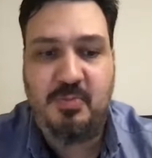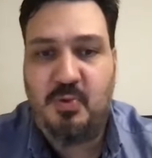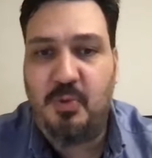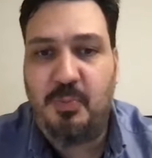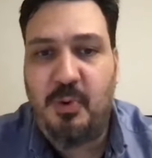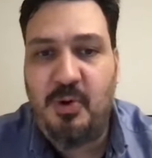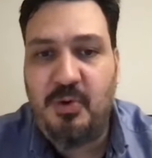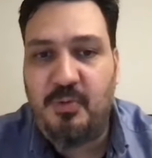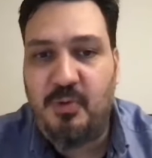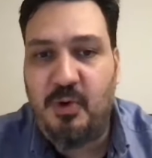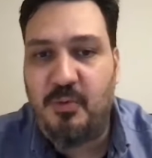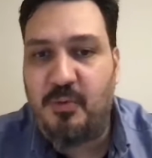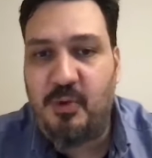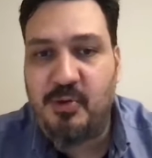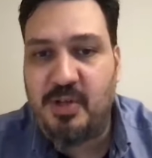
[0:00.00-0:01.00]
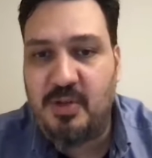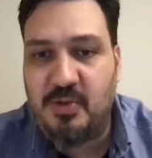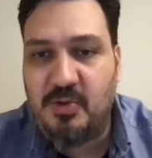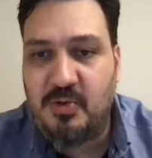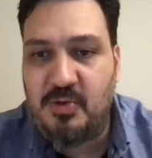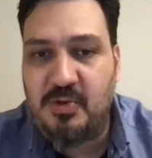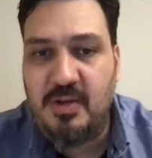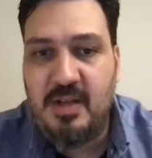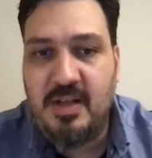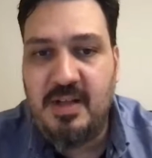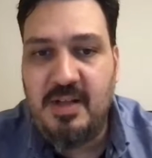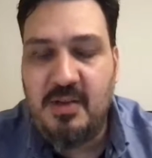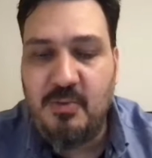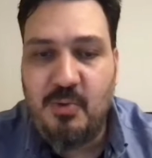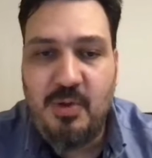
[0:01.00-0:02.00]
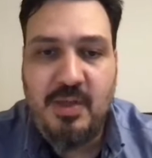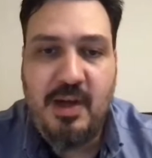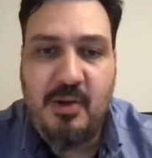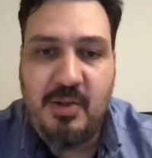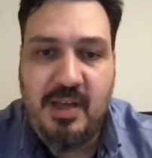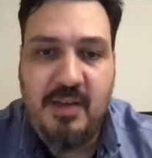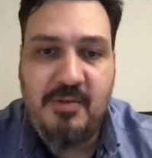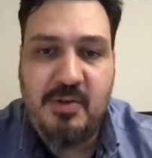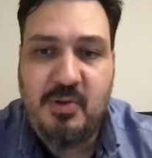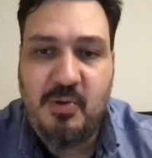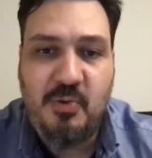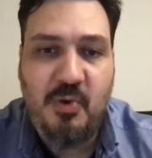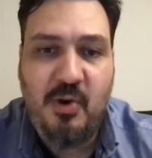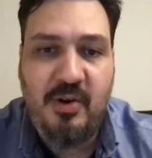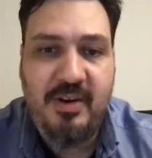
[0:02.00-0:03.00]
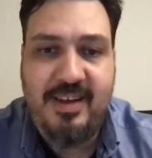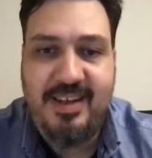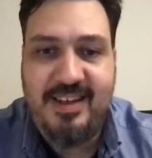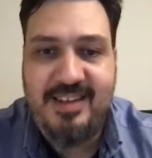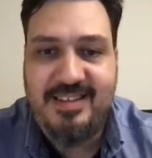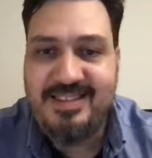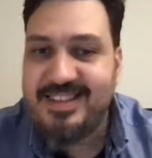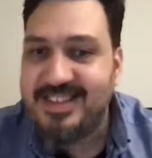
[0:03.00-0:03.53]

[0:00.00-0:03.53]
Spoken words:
2.442 without having to worry